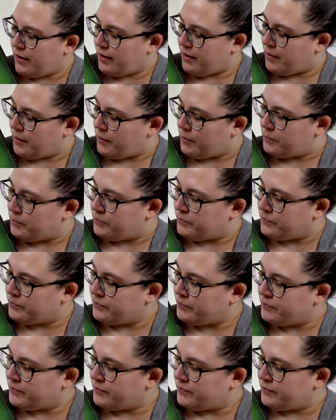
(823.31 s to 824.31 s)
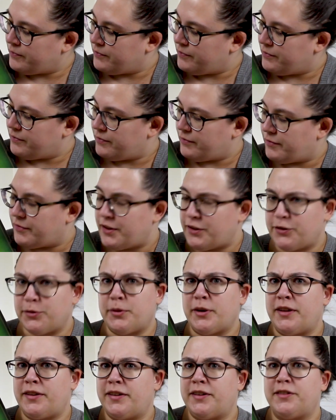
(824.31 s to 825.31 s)
This
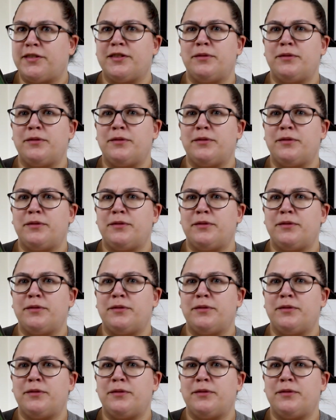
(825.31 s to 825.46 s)
one I think is